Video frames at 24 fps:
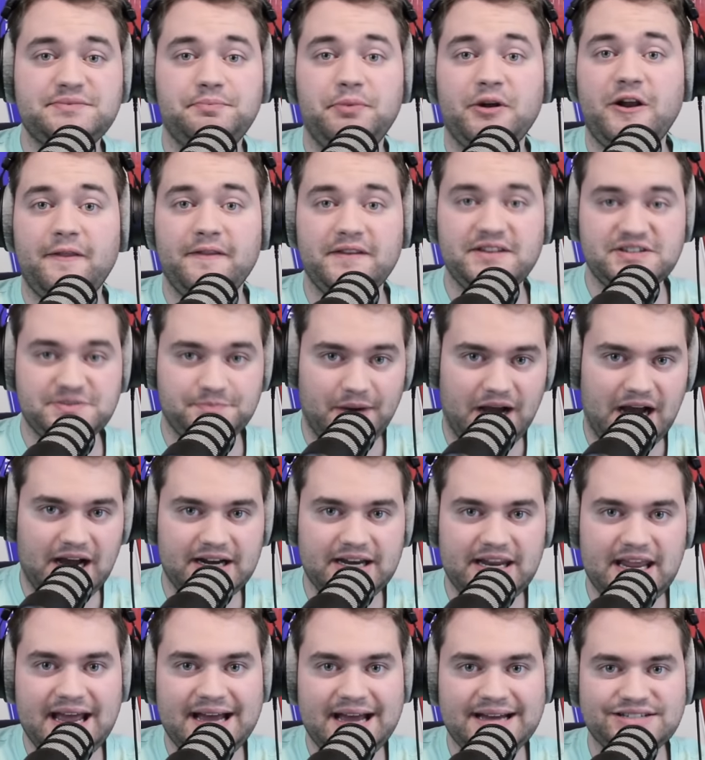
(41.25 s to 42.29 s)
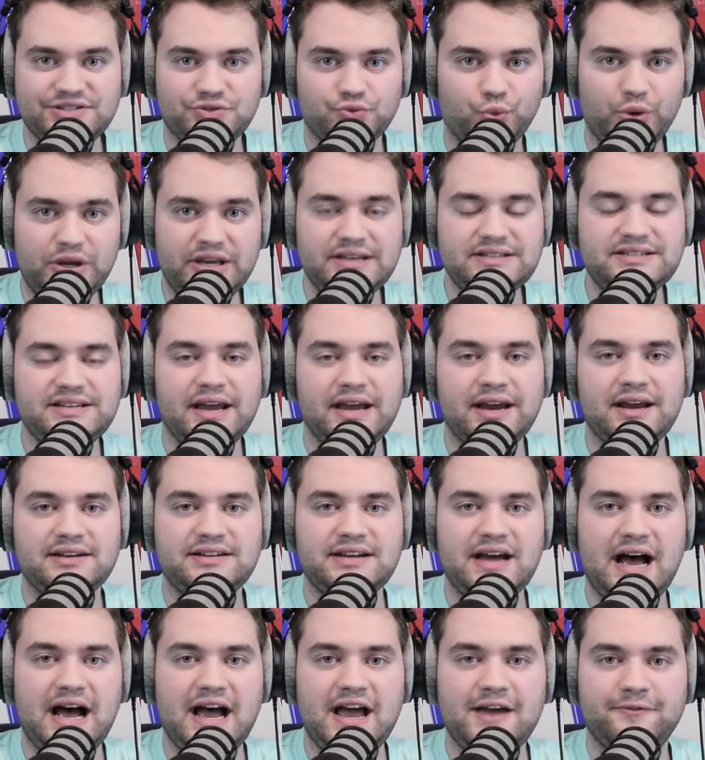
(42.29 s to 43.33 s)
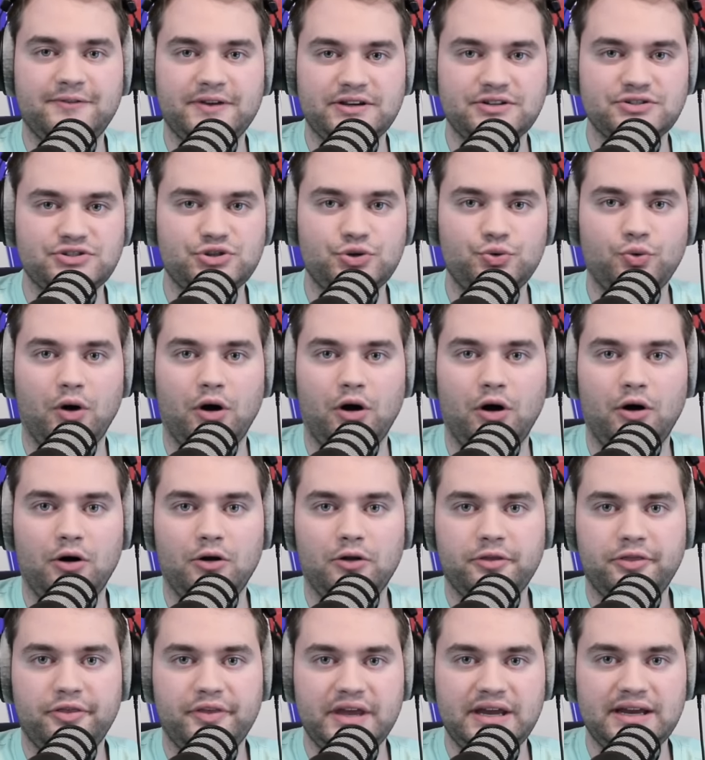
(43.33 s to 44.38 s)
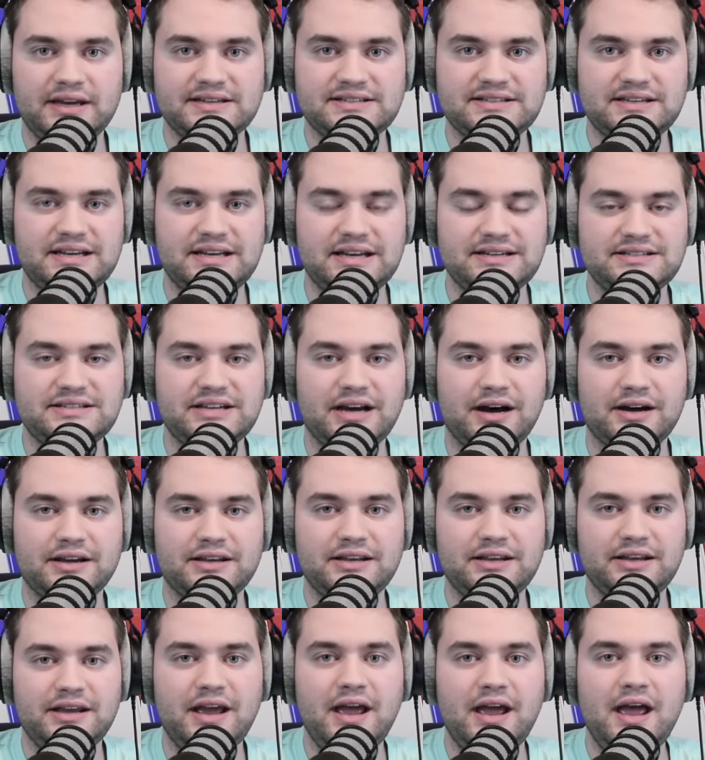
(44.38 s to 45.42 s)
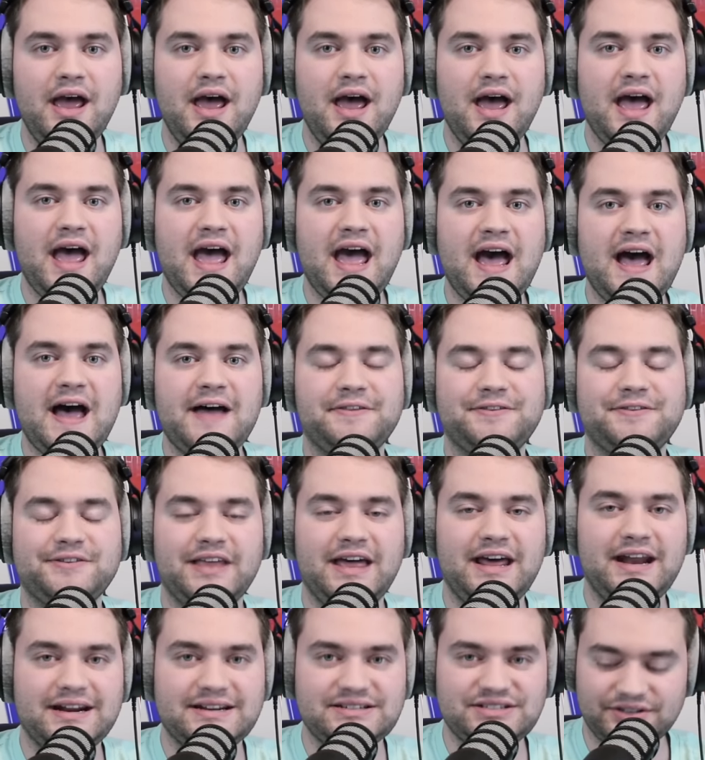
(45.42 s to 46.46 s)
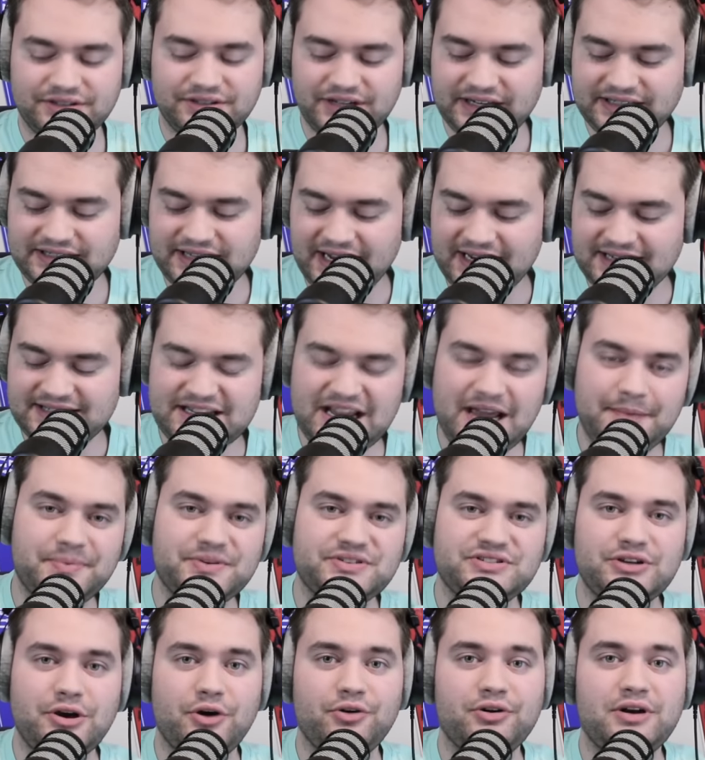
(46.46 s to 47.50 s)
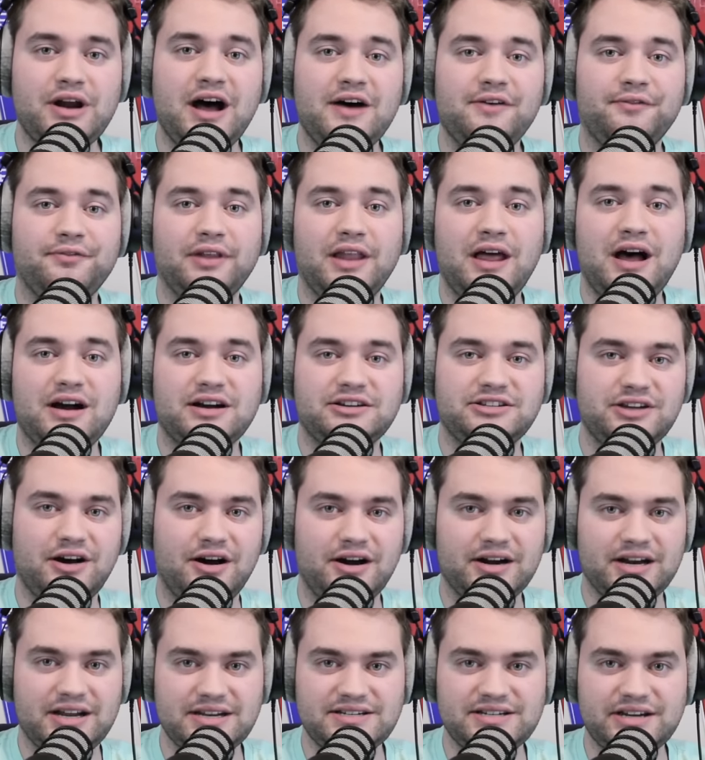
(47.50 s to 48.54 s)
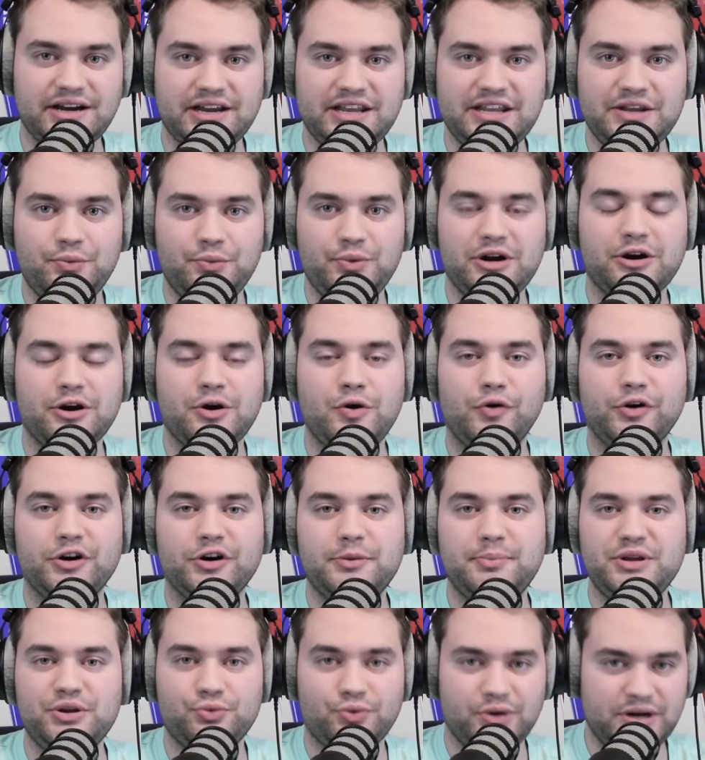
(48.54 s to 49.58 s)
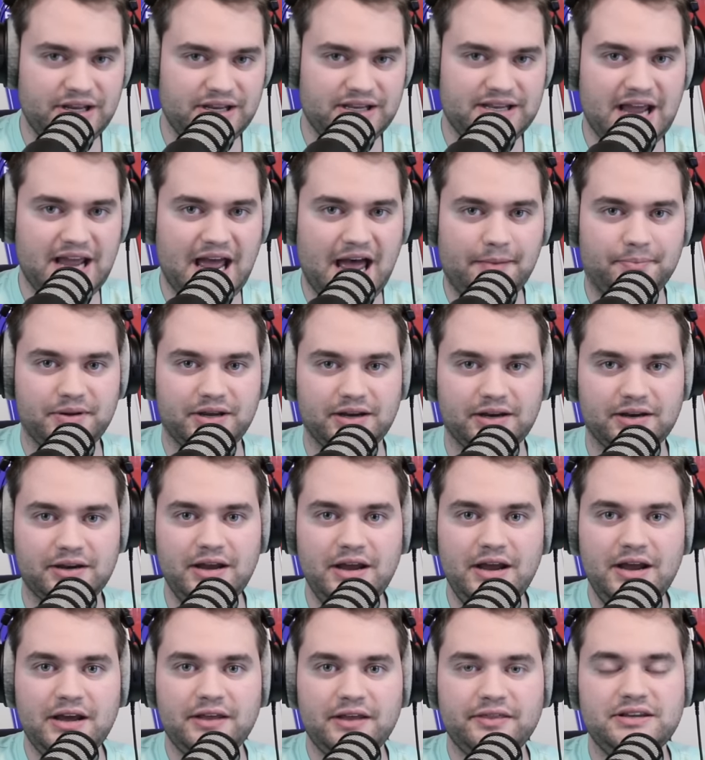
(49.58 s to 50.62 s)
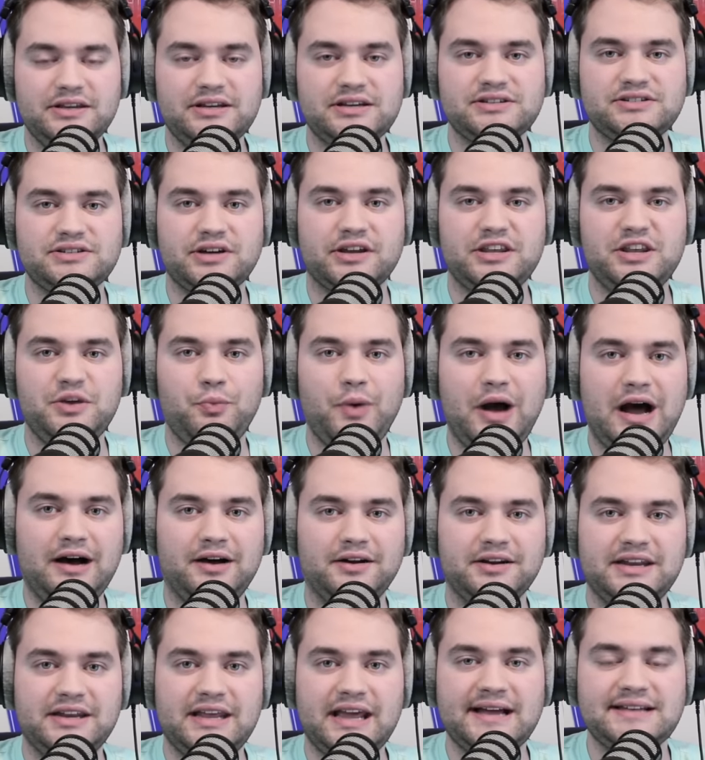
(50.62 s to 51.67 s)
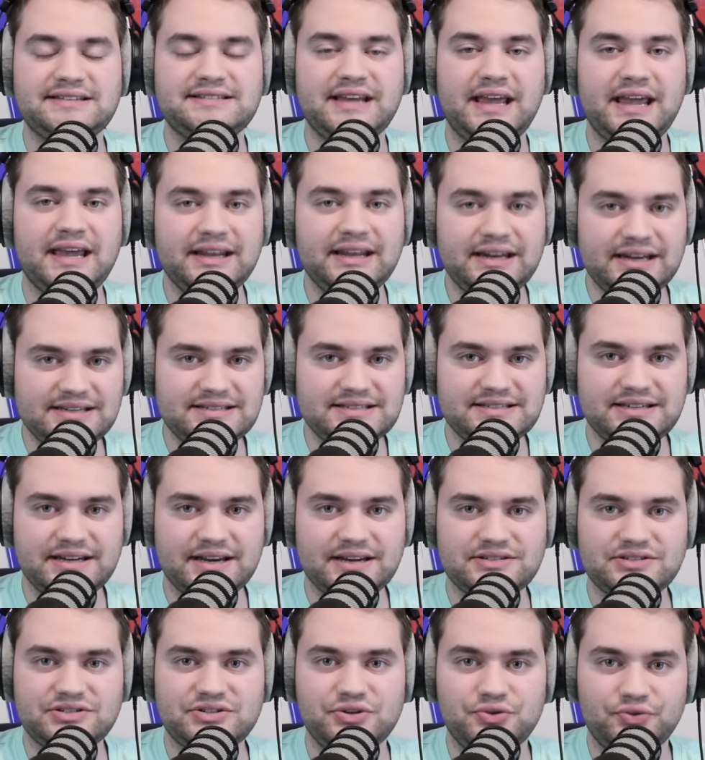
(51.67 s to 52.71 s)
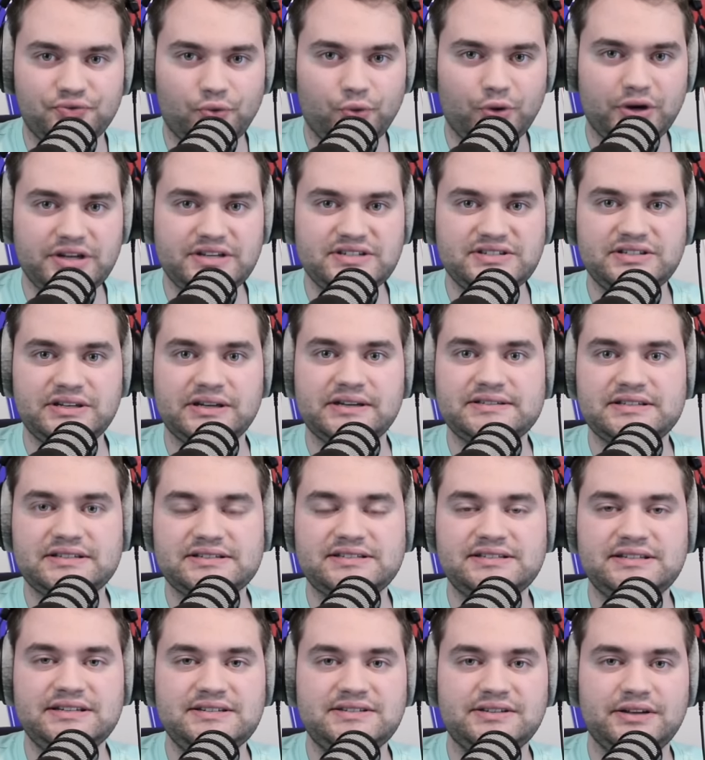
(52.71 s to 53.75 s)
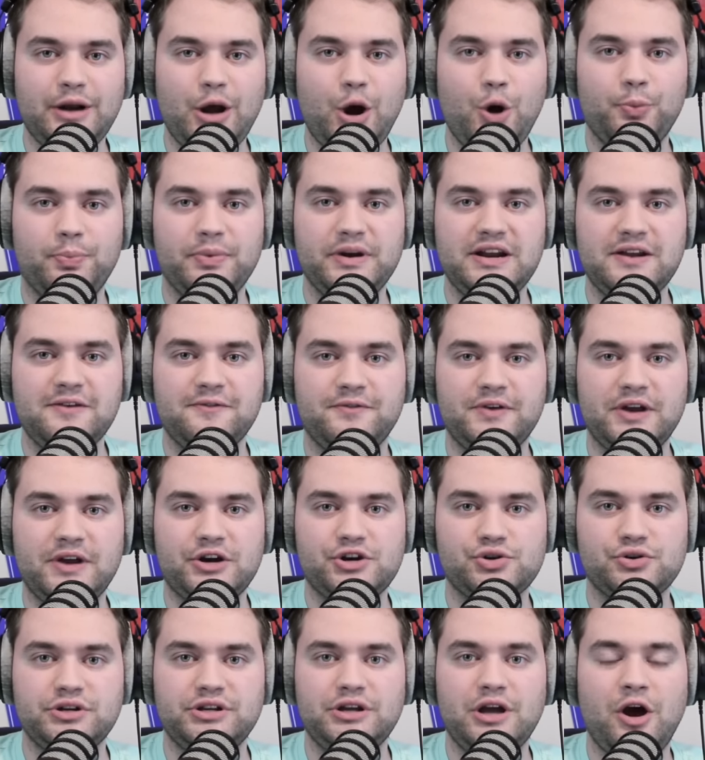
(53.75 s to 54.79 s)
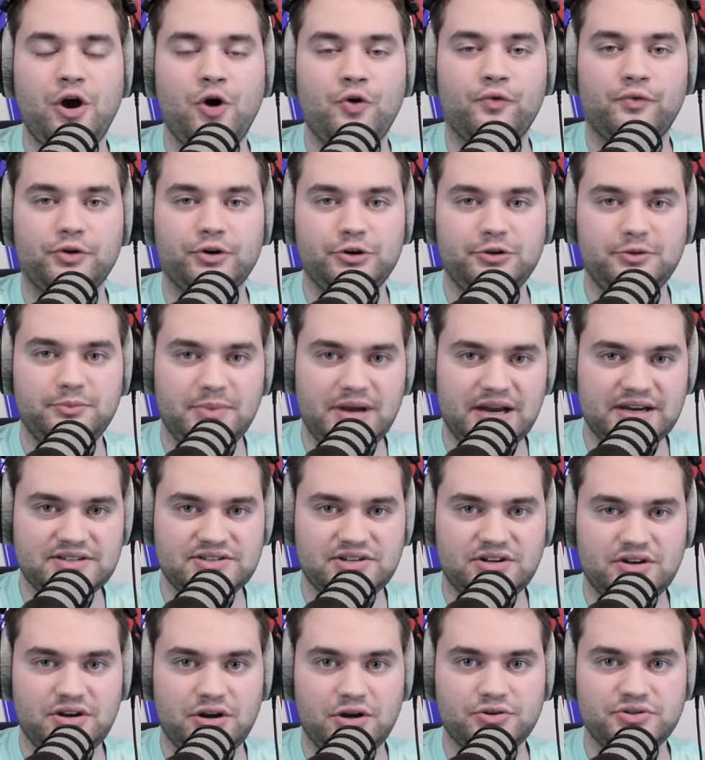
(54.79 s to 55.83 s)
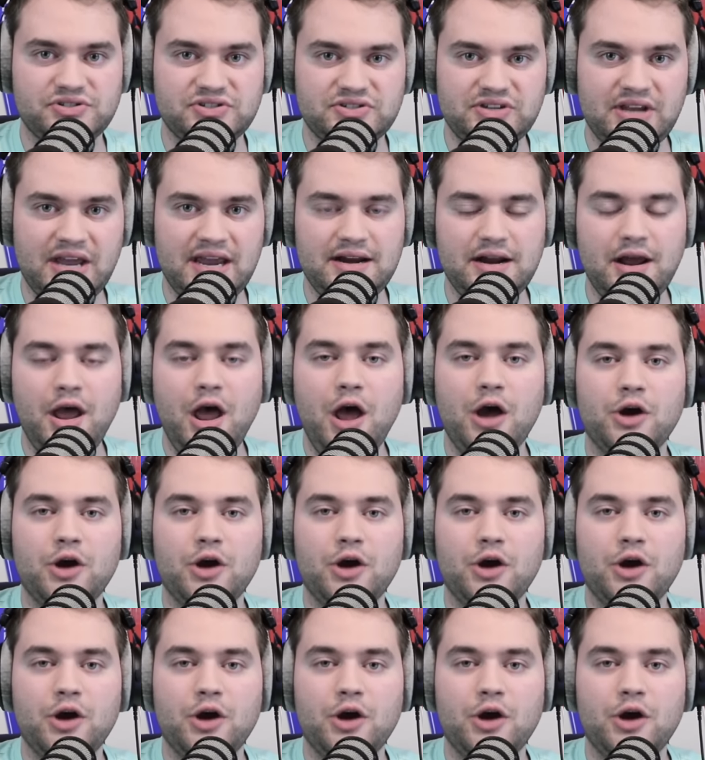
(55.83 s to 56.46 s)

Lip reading: But on this podcast, we take a dive into all things Kentucky athletics. So in today's episode of Locked On Kentucky, we are going to be recapping the Kentucky Wildcats' 86-46 season-opening victory over New Mexico State.